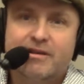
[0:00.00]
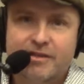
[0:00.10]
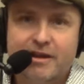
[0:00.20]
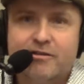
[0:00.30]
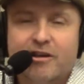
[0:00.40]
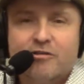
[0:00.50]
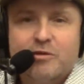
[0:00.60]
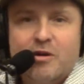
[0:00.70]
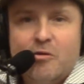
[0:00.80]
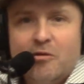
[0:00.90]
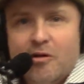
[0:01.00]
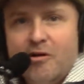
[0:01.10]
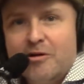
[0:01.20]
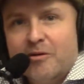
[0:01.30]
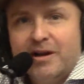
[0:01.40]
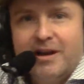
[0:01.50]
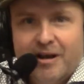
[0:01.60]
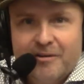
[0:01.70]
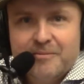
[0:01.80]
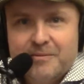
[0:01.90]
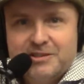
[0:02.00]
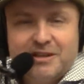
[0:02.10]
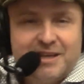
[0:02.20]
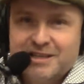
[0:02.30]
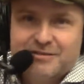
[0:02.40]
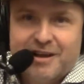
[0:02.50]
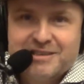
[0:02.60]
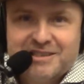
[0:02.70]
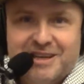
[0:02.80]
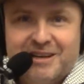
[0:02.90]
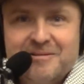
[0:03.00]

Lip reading: things as we go along right now, which I think is fascinating.